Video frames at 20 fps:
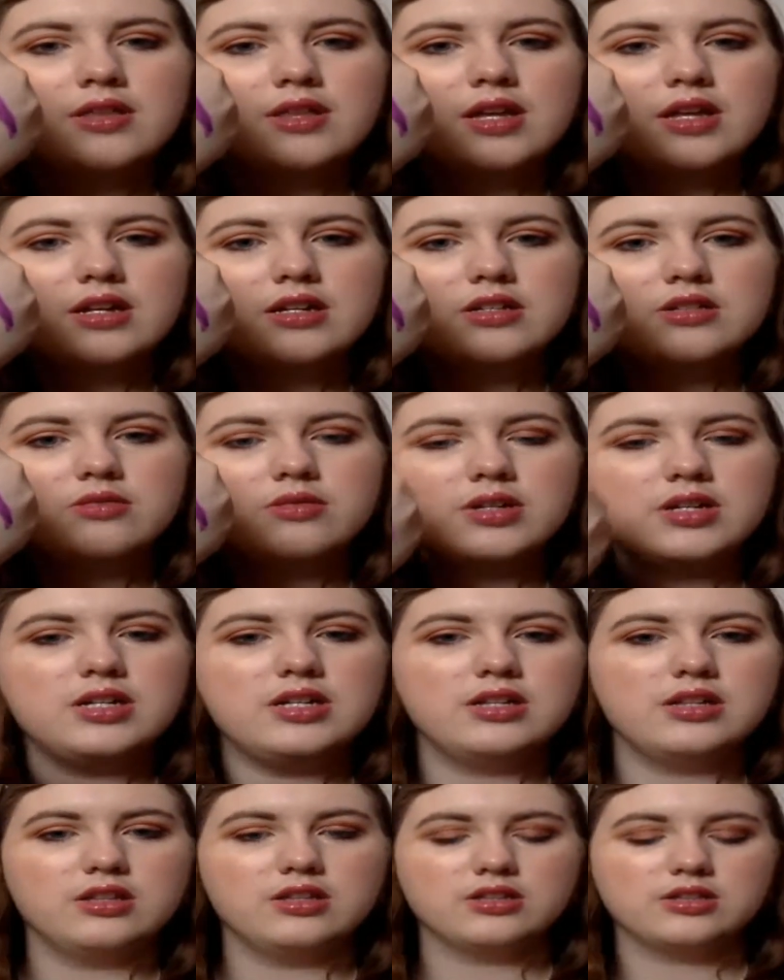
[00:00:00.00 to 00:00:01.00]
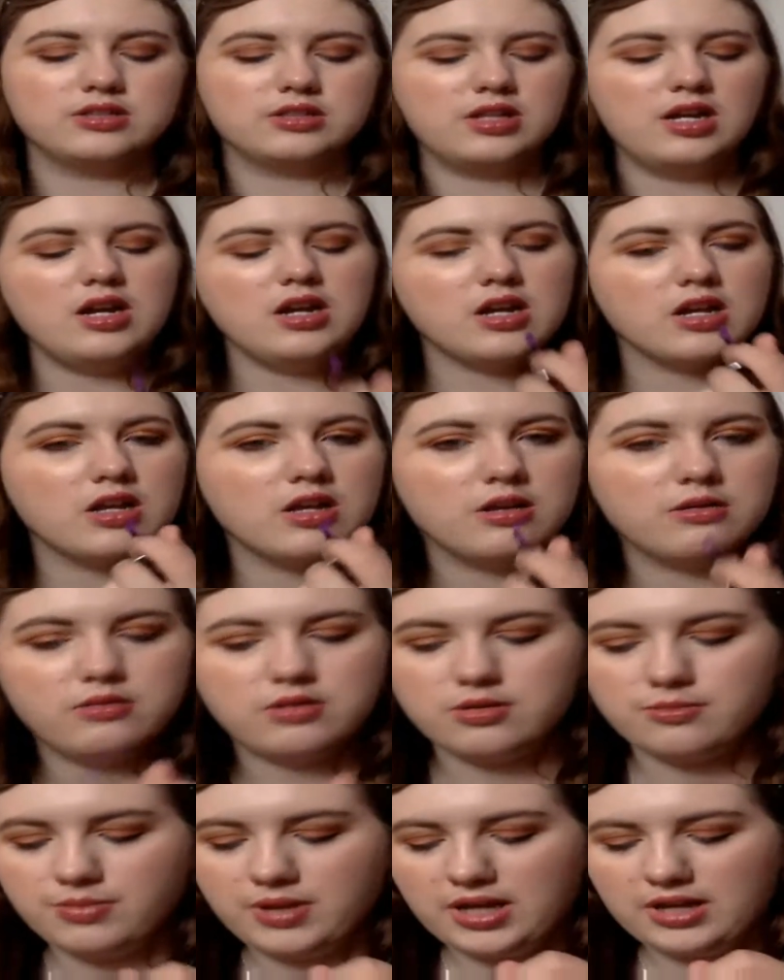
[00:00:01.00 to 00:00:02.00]
That is what it looks like. I
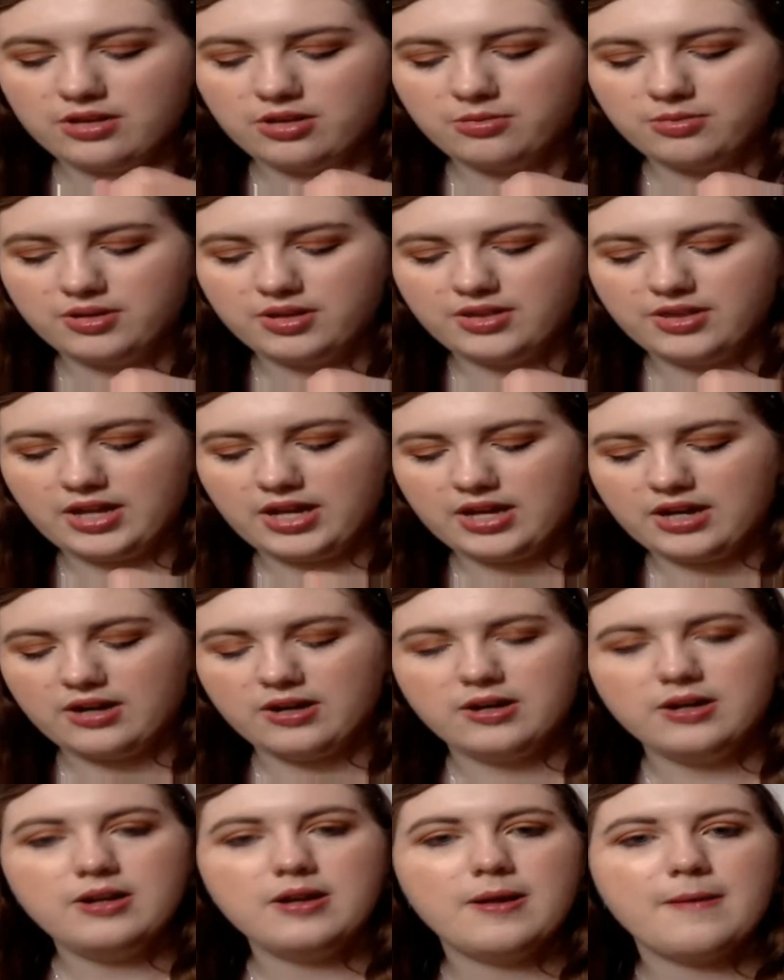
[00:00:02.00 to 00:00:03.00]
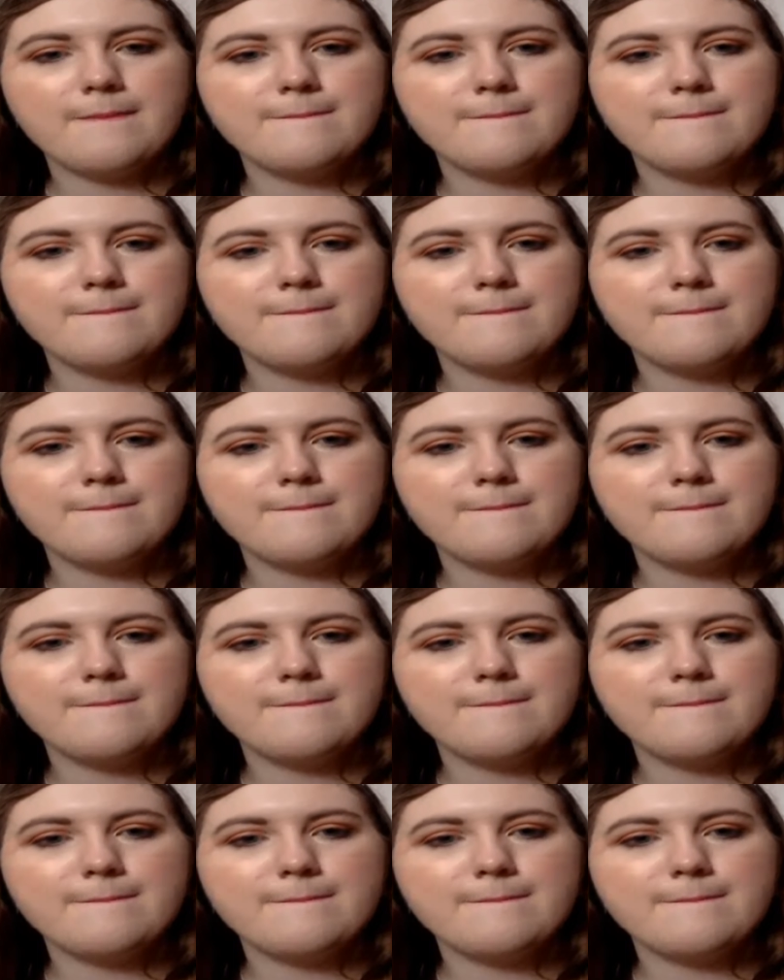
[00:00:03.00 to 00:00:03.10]
can apply a little bit of that on.